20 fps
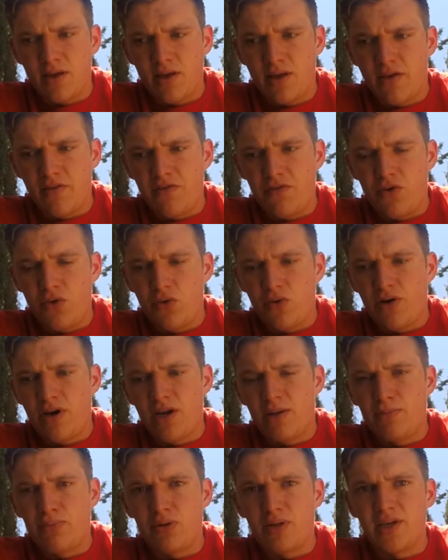If you are
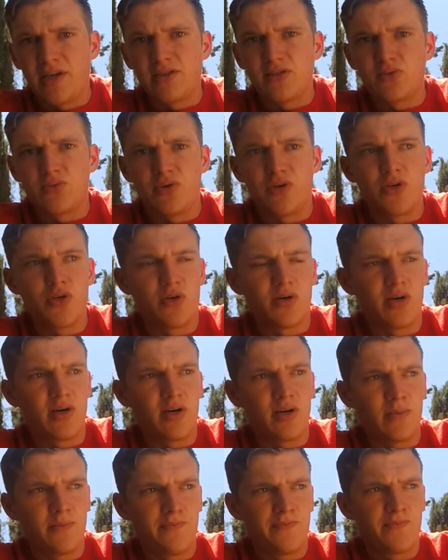at a place where you
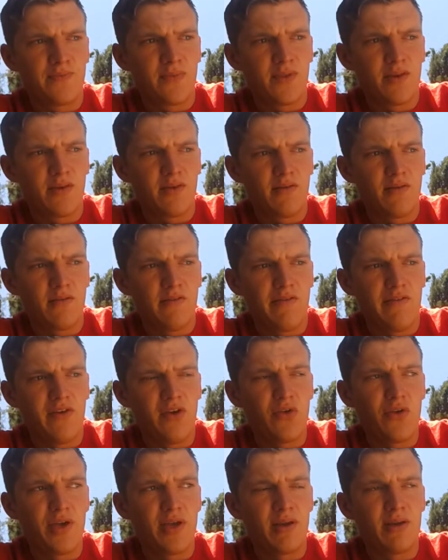are
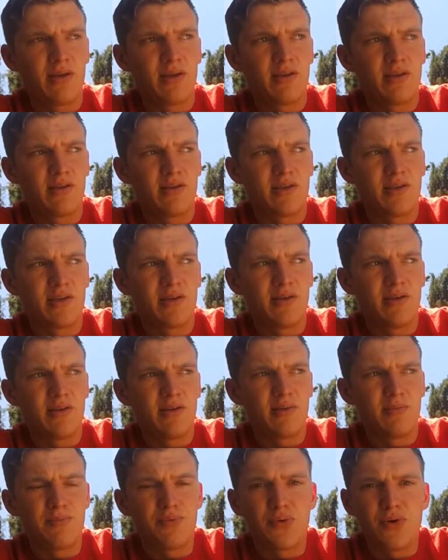feeling
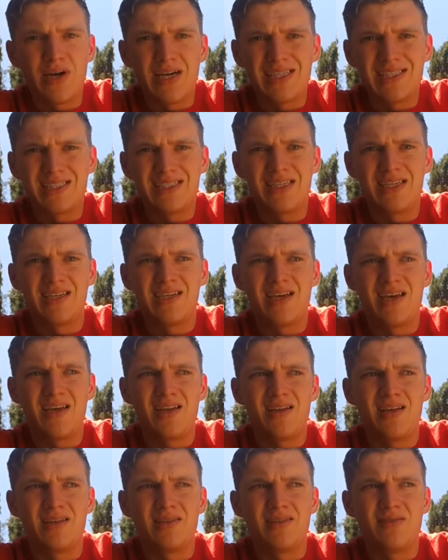depressed
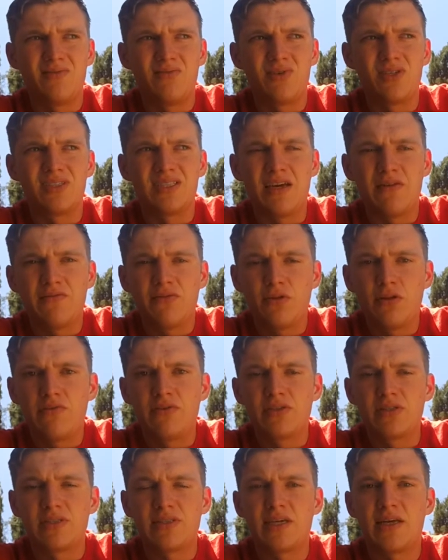and resentful of
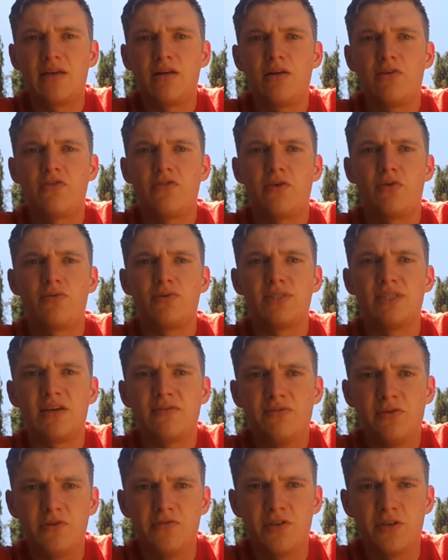yourself or
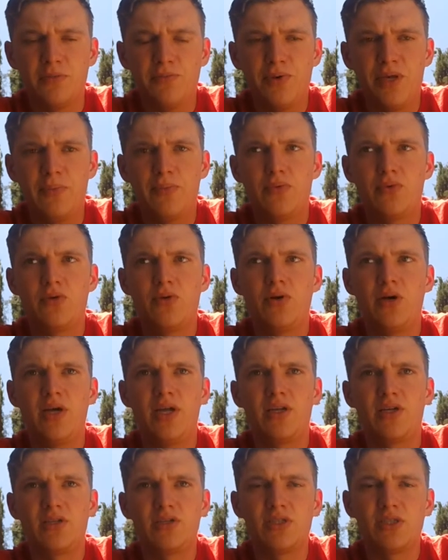resentful of other people,
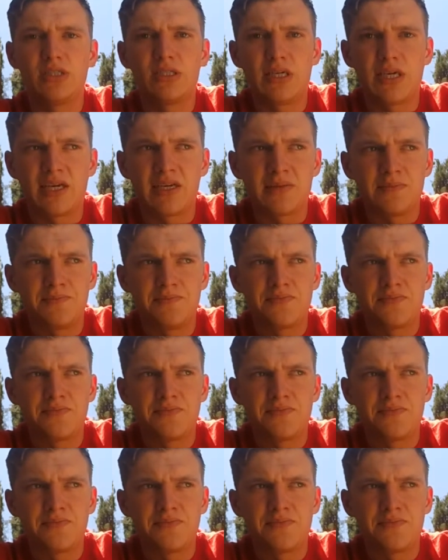and you're just like,